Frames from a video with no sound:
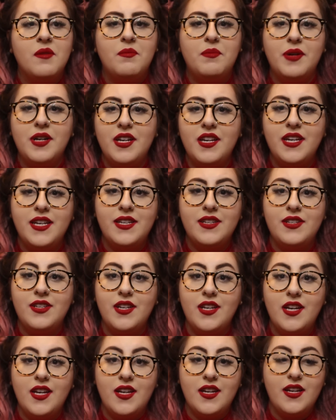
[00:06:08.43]
but
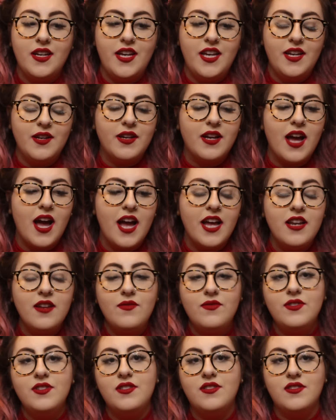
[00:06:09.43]
it kind
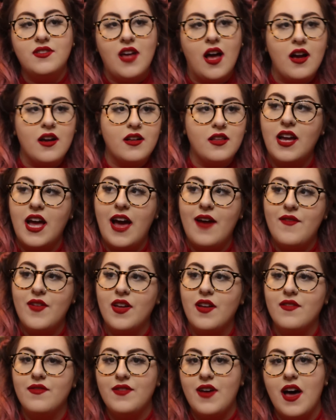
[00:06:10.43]
of would suck
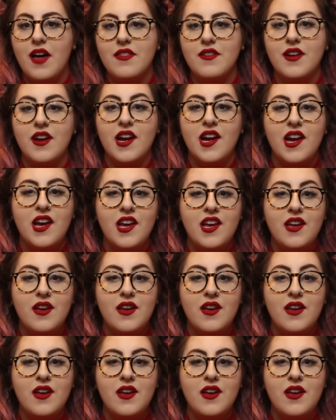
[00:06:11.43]
having a father